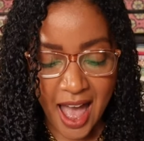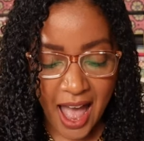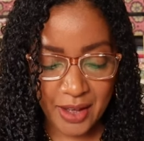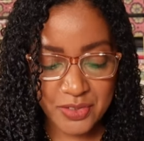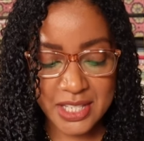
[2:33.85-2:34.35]

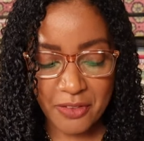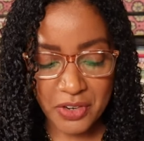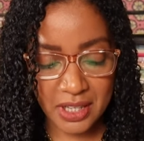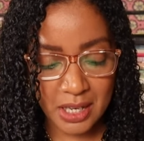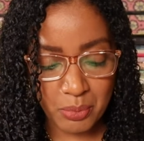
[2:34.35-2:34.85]
I was
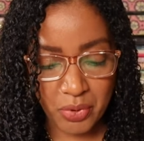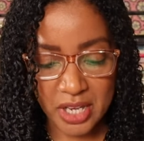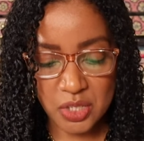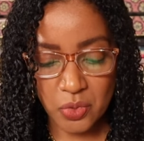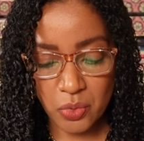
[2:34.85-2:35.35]
definitely
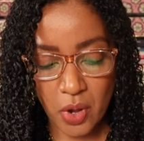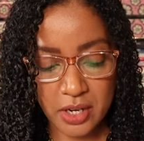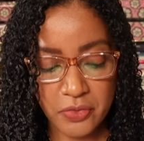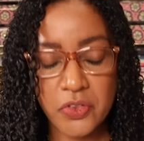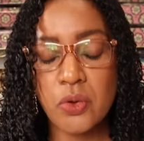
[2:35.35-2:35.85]
impressed with
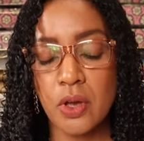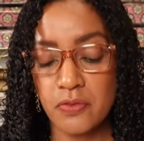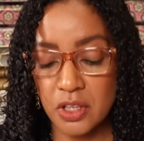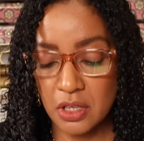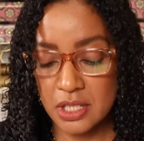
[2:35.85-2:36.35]
quite a few
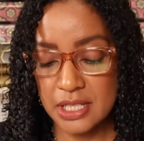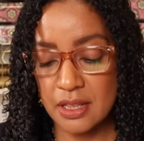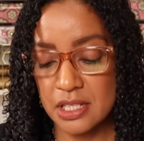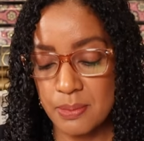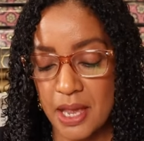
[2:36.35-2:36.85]
of the looks
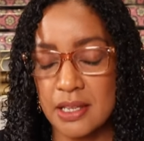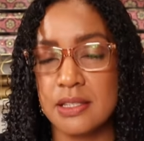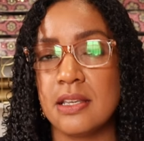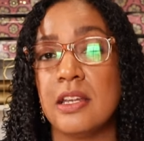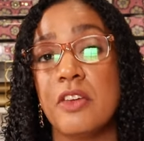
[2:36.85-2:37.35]
in this magazine.